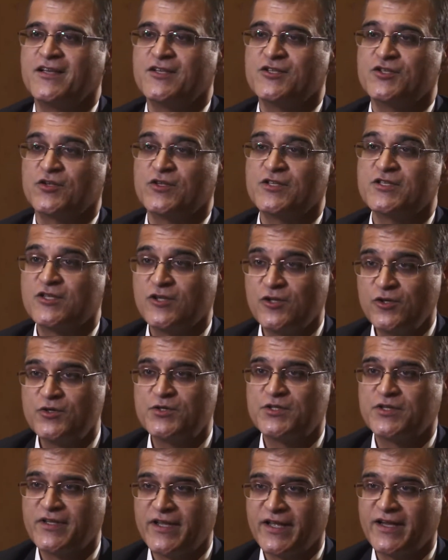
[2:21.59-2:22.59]
So the
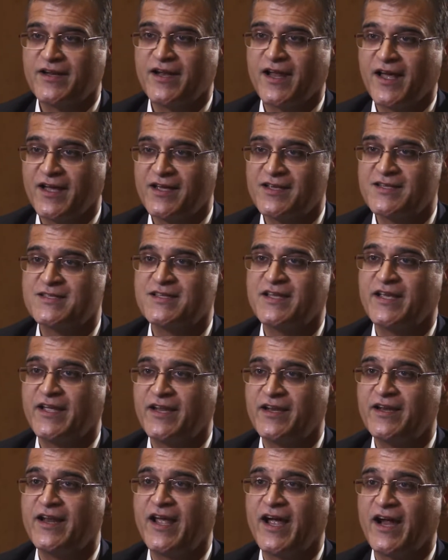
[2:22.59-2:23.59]
solution then lies
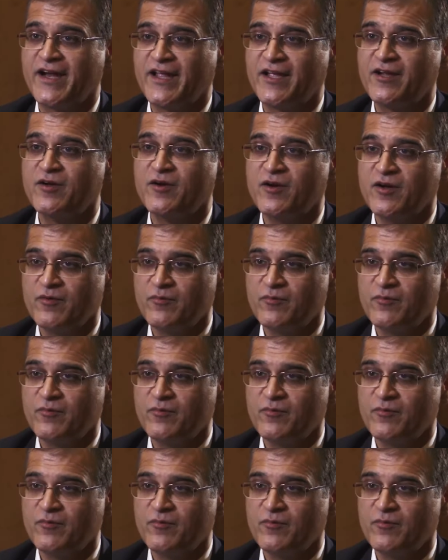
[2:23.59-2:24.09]
in adding